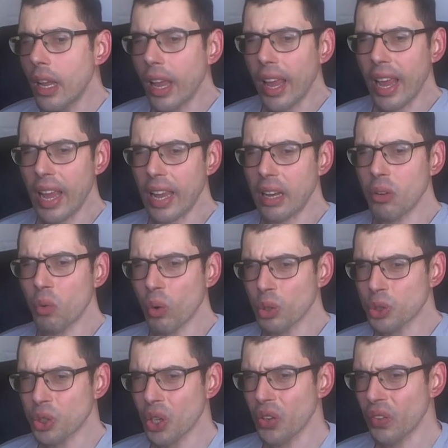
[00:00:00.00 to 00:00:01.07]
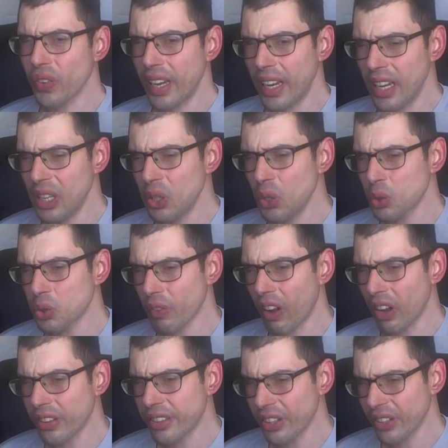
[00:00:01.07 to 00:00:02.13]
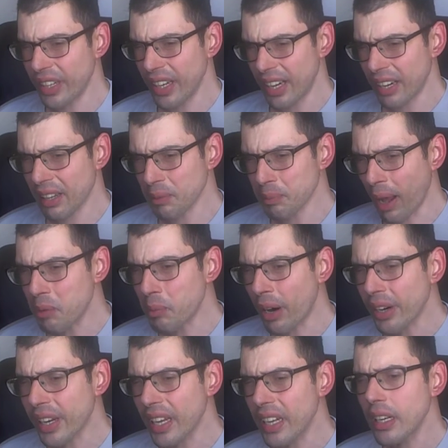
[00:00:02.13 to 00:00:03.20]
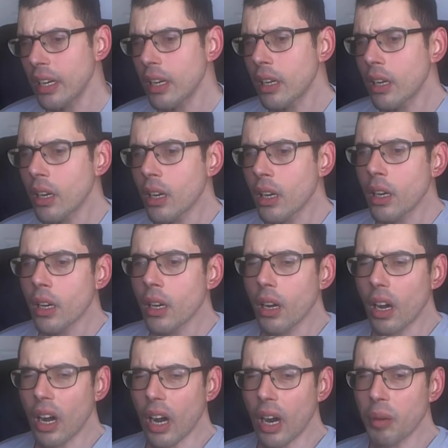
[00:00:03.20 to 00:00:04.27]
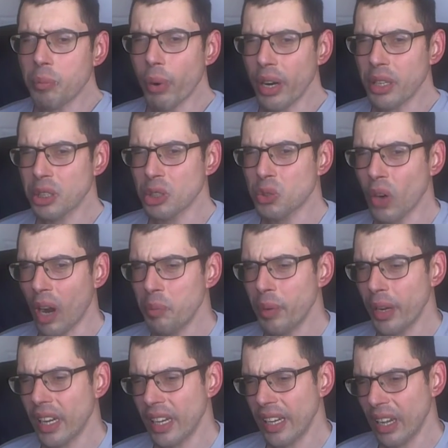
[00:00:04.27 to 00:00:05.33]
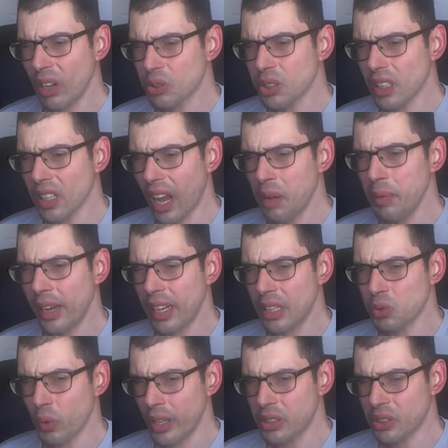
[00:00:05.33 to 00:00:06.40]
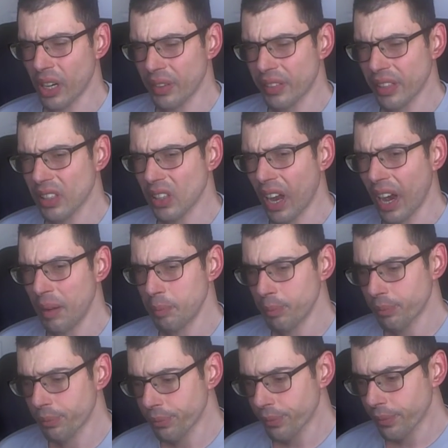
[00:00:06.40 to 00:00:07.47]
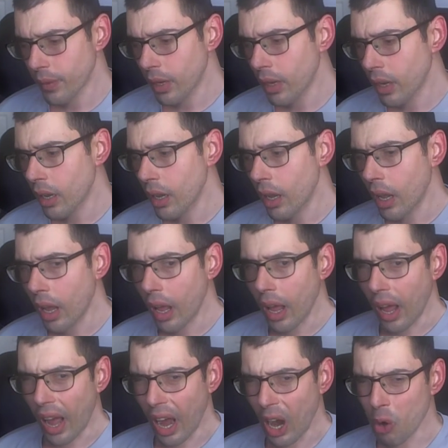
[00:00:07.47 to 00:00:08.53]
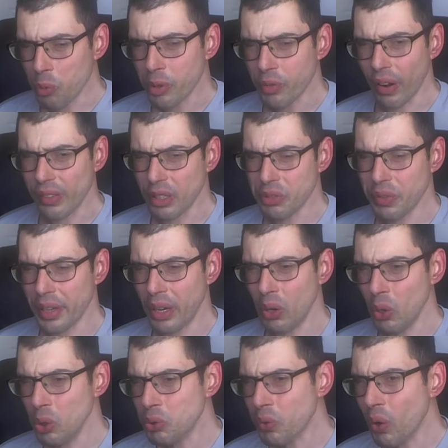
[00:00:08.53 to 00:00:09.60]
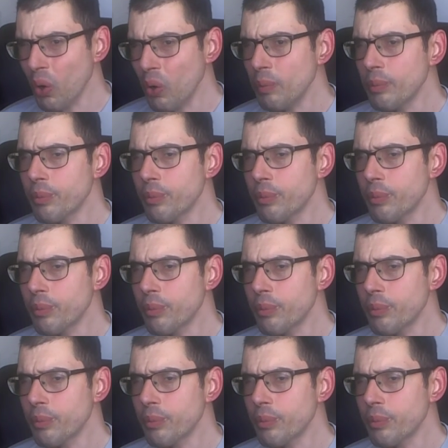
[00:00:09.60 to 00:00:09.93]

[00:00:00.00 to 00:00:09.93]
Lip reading: It will certainly induce volatility into the bond market. Prices dropping and yields climbing as rates start to climb. I hope you found this video useful.